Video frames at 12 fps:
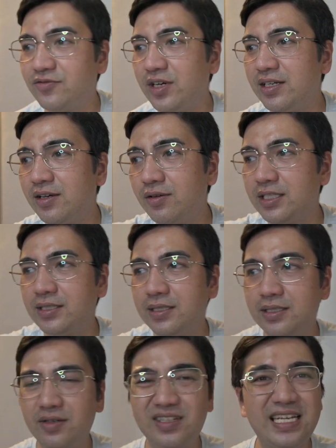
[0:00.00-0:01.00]
Right now, let's
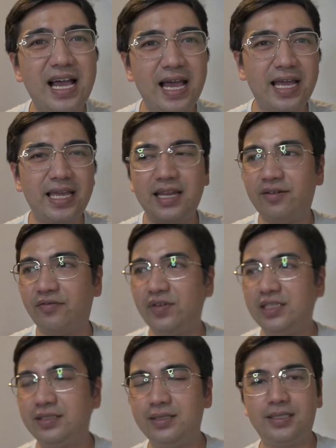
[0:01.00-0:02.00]
test out the eye and the
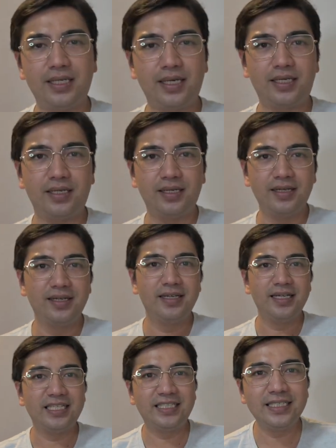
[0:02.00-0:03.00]
face detect
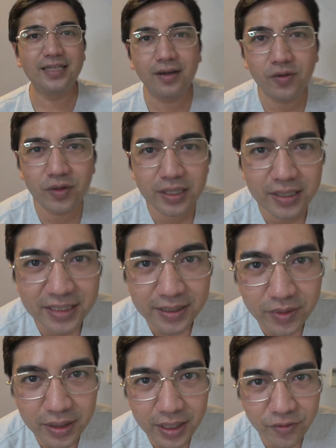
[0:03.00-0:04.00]
and see how it is.
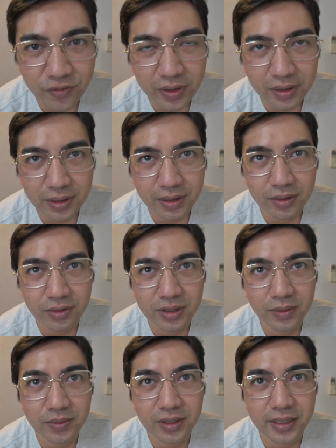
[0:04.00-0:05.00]
I'm gonna get really
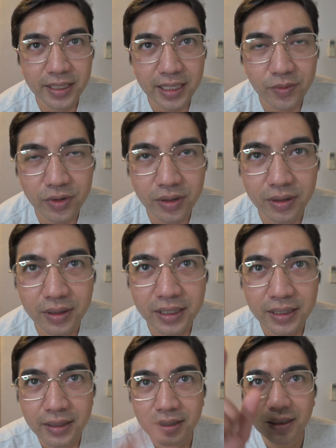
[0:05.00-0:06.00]
close up to the camera.
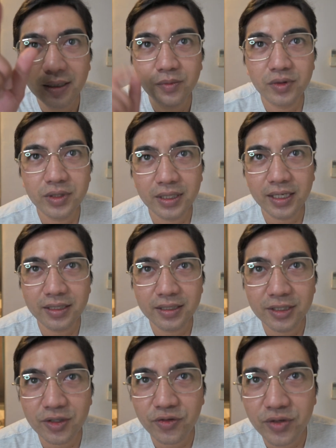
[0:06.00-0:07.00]
I'm looking at the
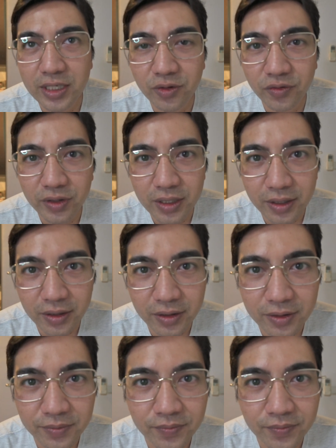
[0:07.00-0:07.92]
screen over here.